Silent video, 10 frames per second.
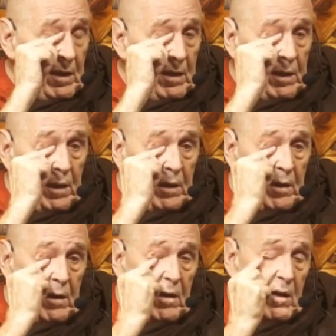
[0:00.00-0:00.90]

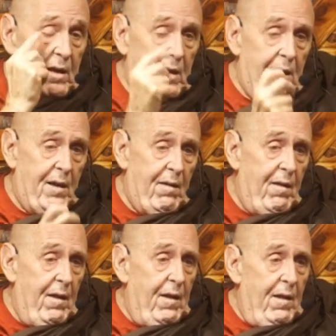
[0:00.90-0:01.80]
And
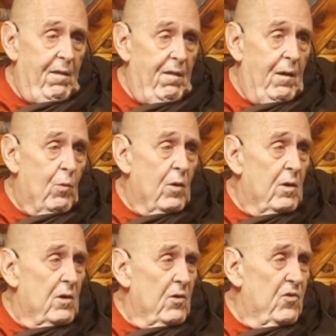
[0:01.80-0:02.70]
they were
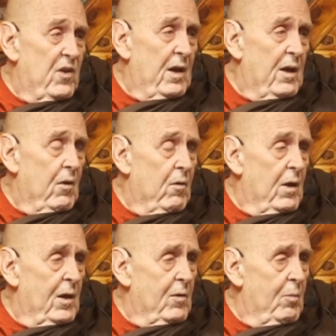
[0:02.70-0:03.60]
all sitting
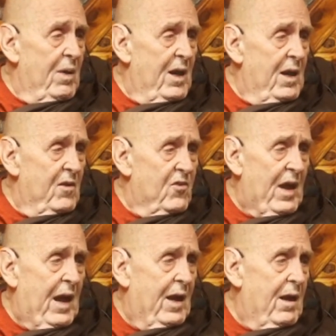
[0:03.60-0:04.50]
around being
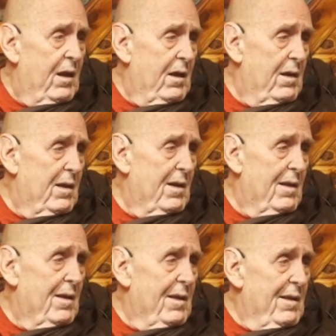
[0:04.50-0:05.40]
sad,
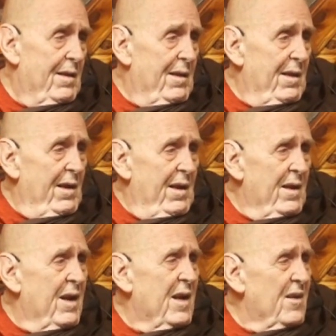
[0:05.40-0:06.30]

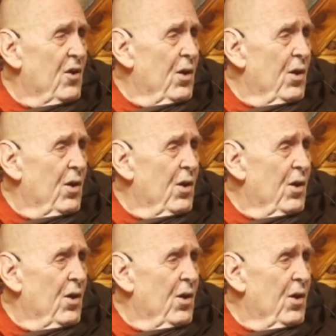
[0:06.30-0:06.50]
not